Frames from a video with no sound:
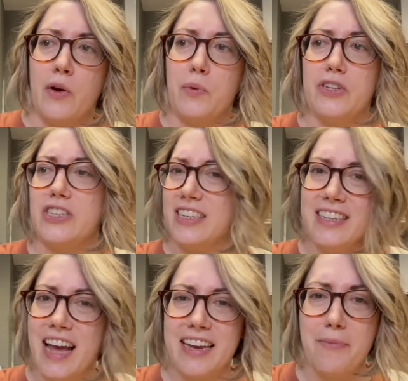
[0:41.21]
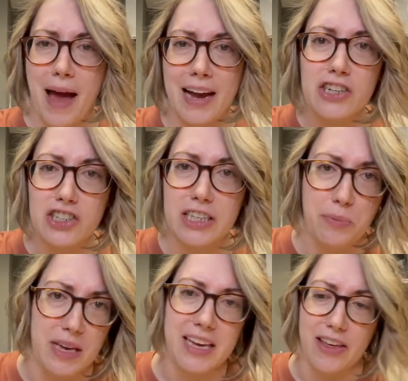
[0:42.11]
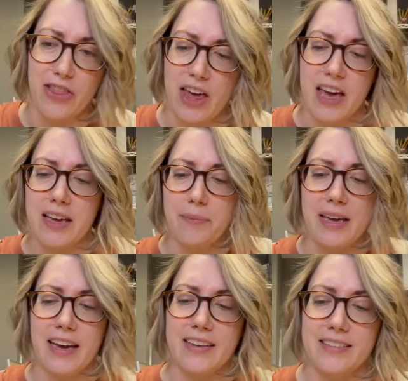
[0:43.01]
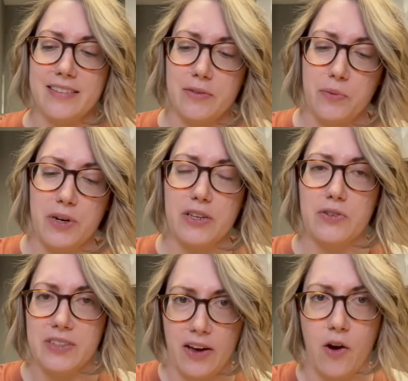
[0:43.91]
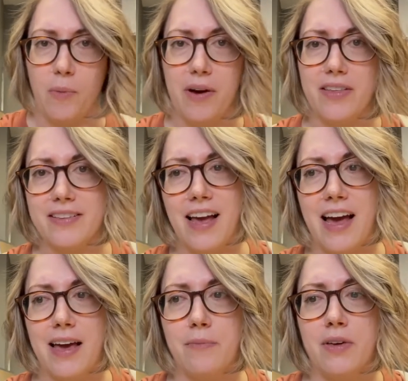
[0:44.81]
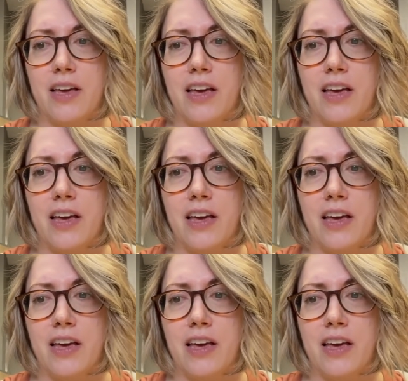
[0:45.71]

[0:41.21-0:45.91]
which didn't end up actually being a thing, because when you stay home all the time,